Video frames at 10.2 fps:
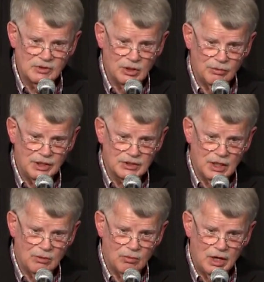So we
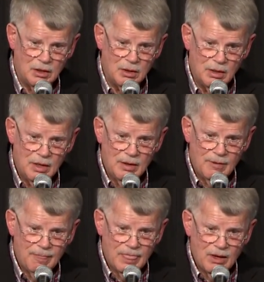said, well,
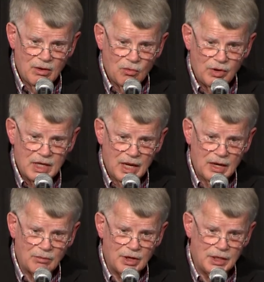we can't
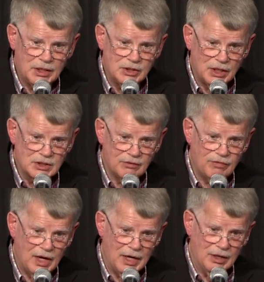really
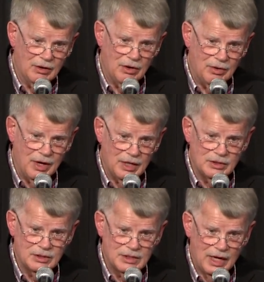justify,
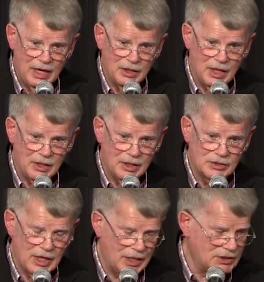saying that this
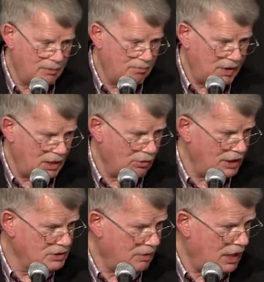has a big
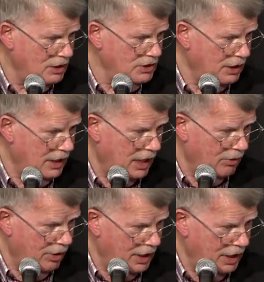response in that
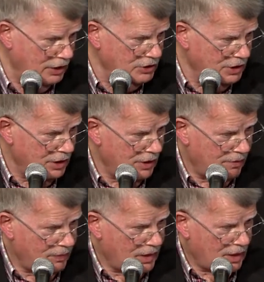range.
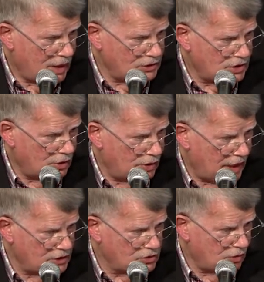And so
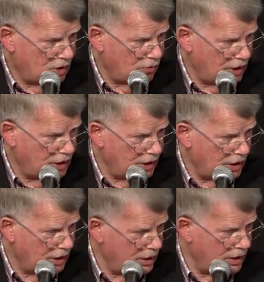that's what we
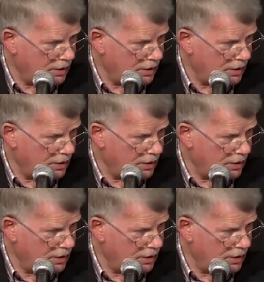did.